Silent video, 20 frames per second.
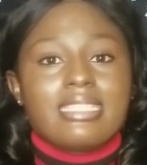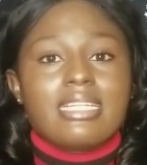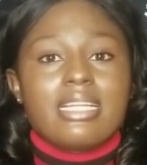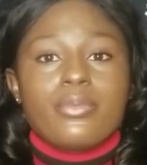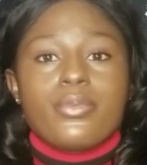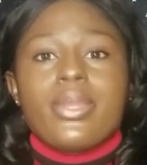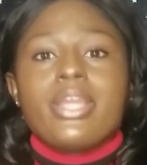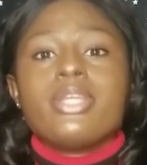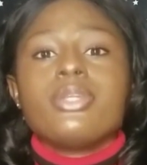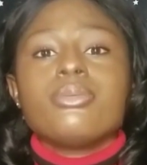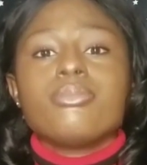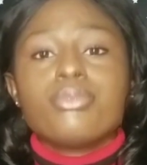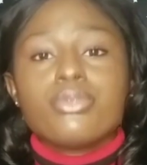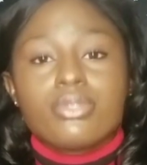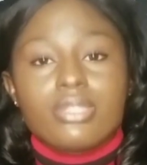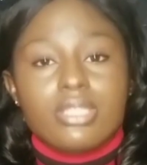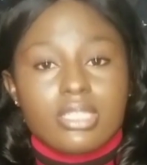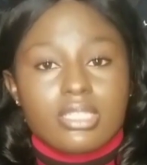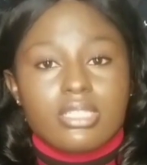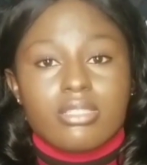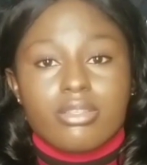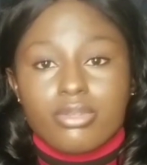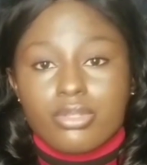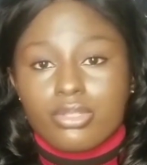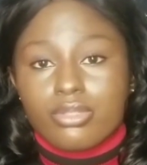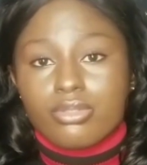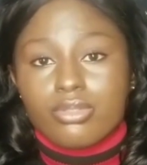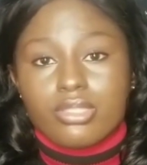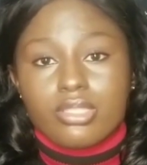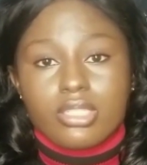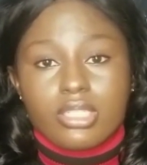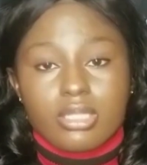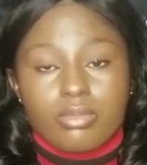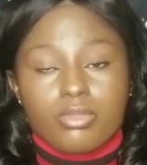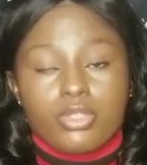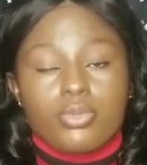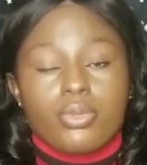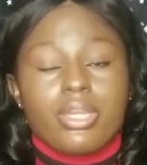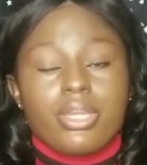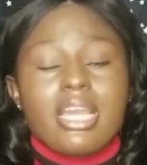When you build this 3 to 6
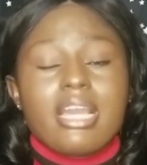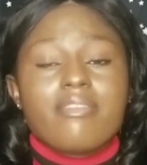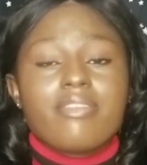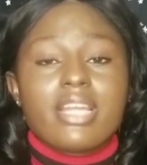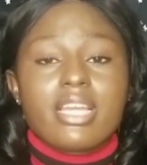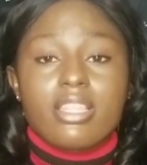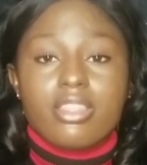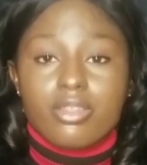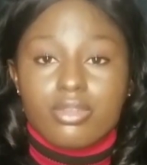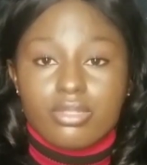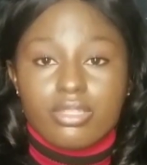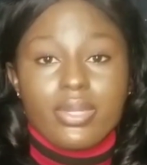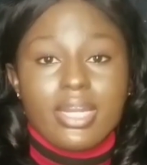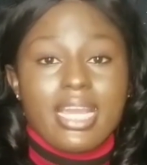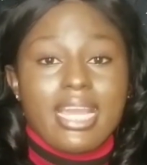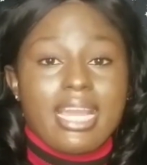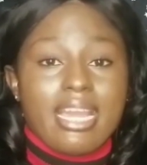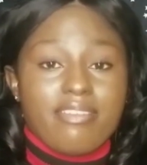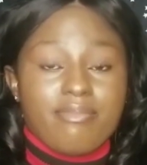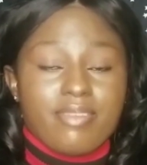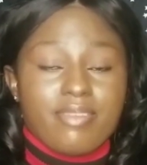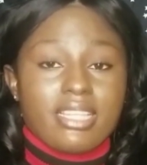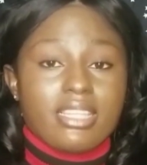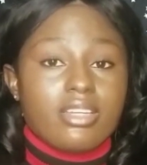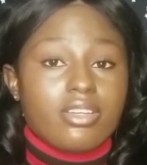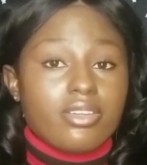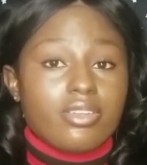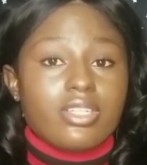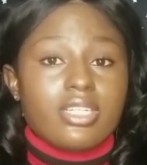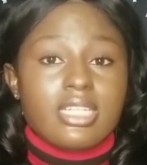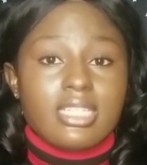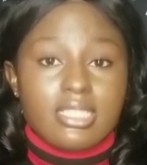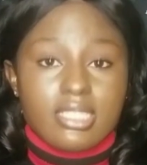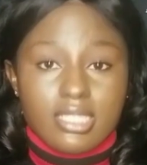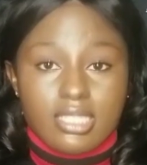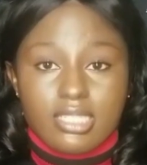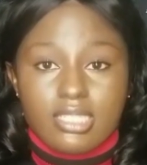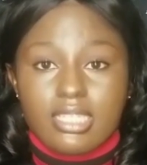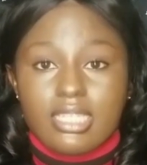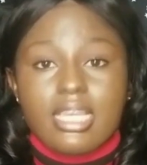months, when you have when I have my
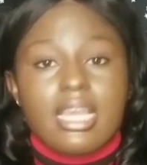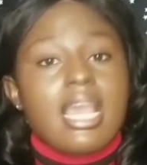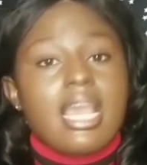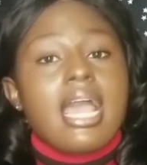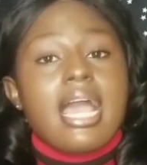360,